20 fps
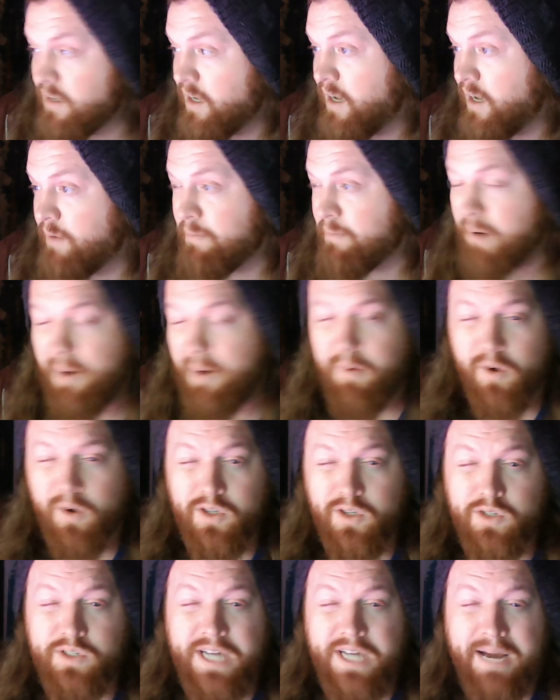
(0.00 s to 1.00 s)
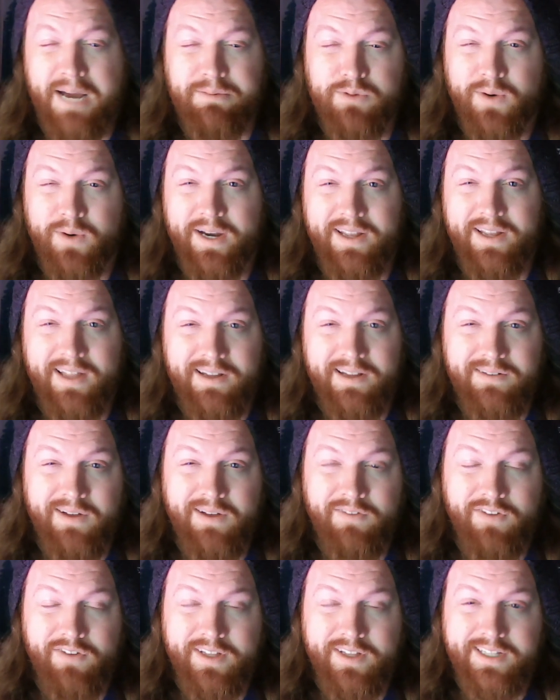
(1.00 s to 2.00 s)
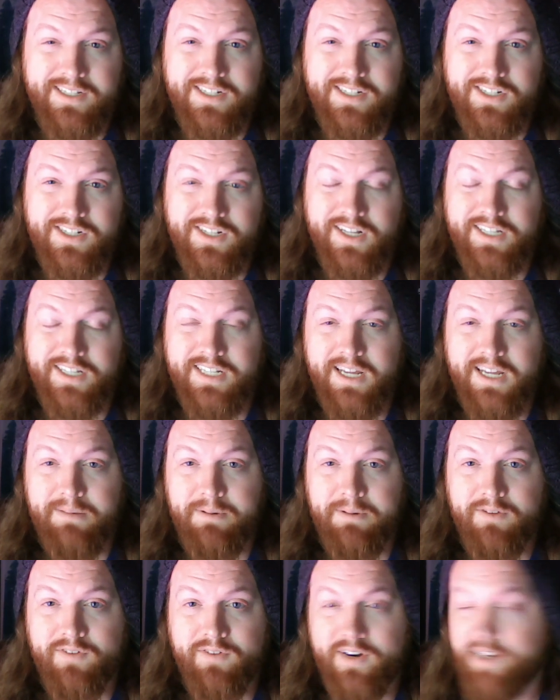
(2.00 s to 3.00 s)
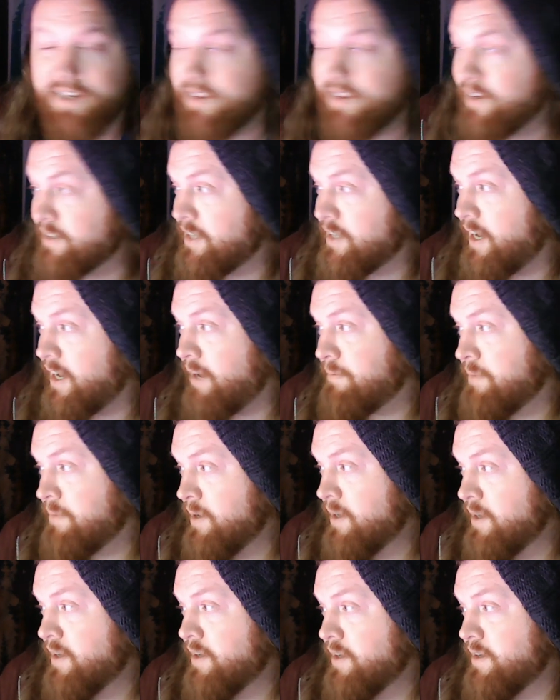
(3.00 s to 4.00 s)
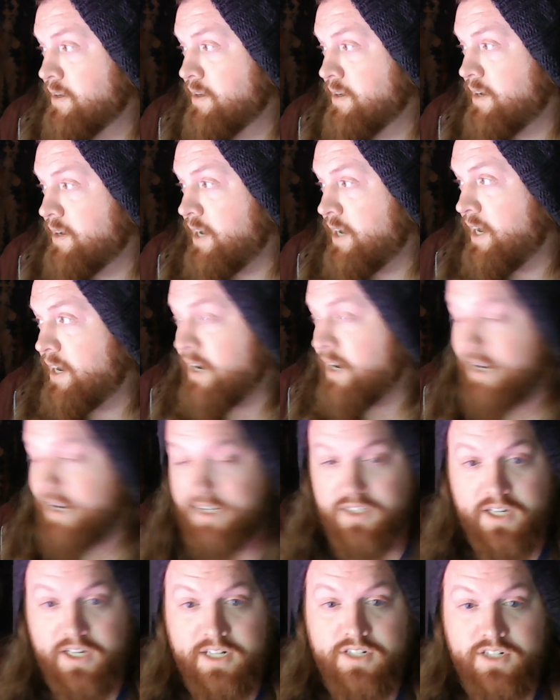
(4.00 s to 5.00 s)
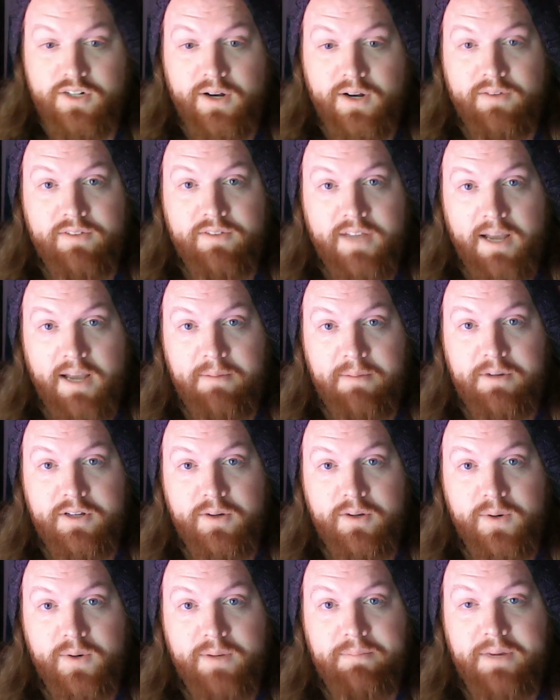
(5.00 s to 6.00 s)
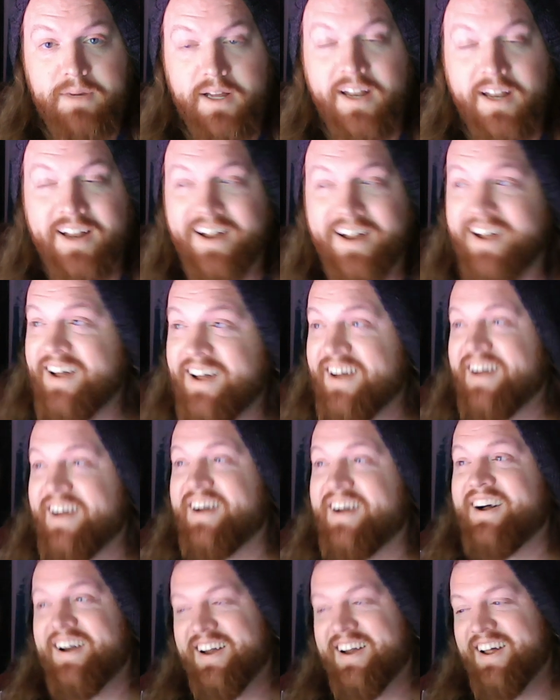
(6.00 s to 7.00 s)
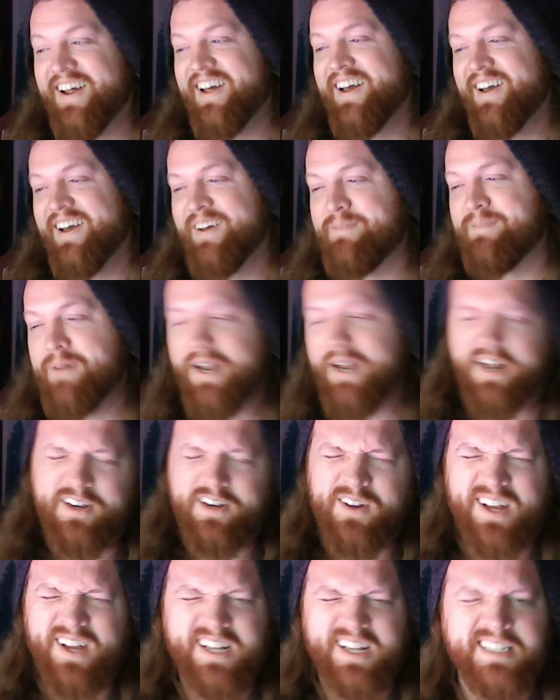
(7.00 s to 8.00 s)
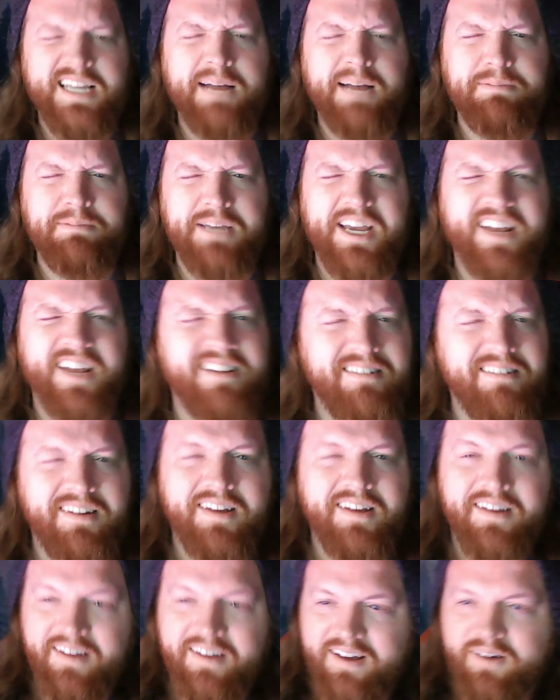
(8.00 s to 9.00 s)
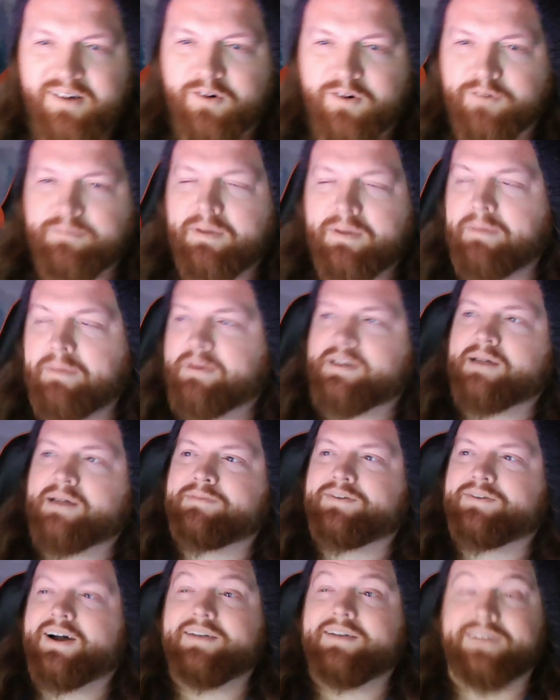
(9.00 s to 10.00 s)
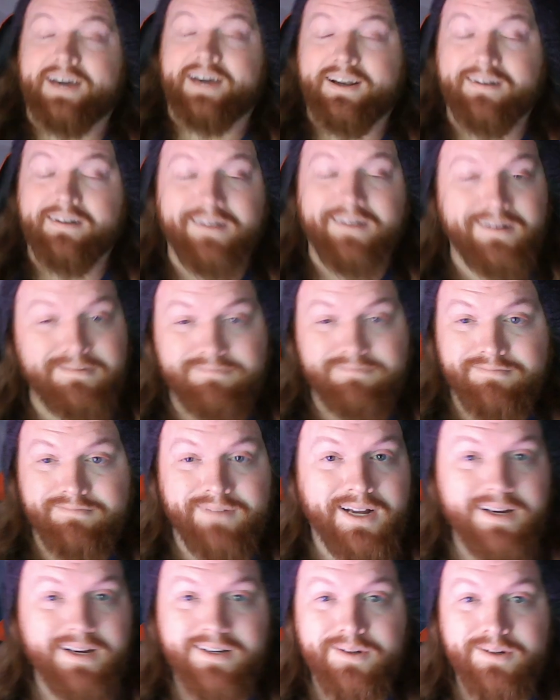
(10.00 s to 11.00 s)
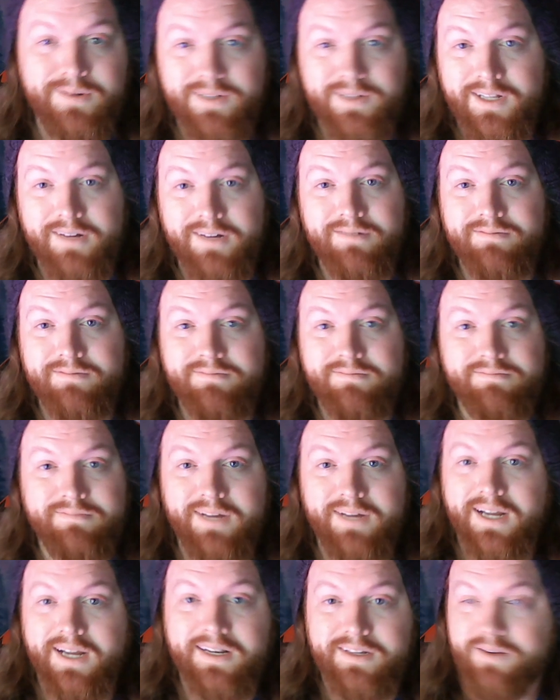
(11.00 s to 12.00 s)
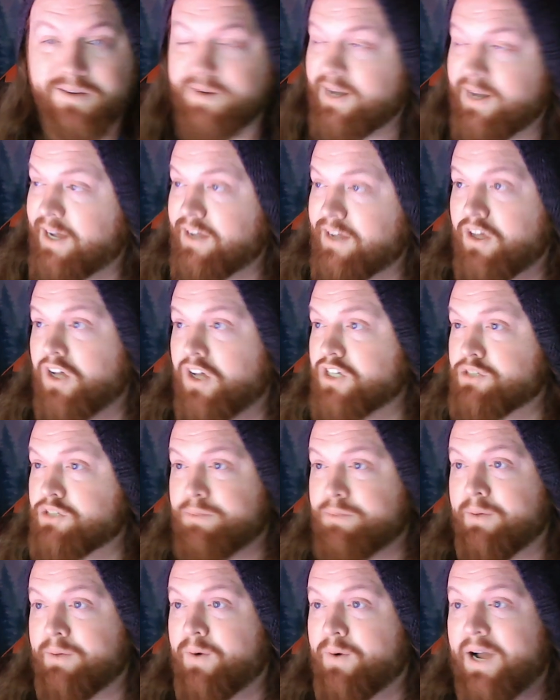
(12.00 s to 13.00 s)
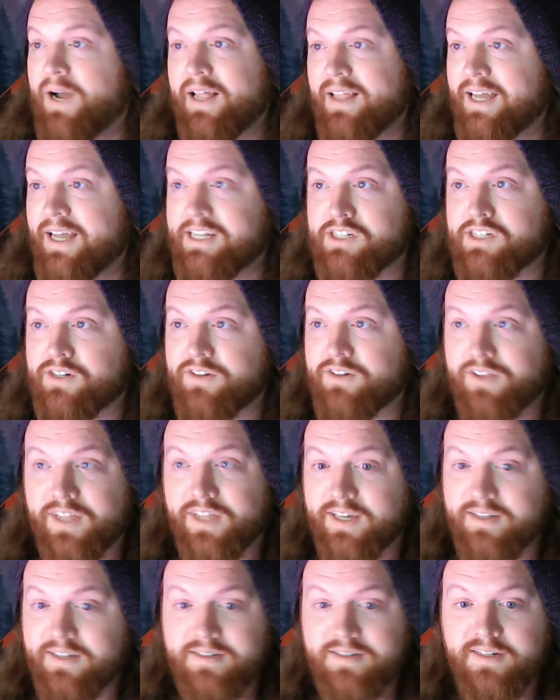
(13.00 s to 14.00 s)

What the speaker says: Probably won't do top 20. That I feel like that's just going to take me a very long time, and honestly, I just don't have the time to do it. But but I'll do like a top 10 or maybe a top 5. I don't know. I could do it though. I could do it. I'll explain why I like certain things.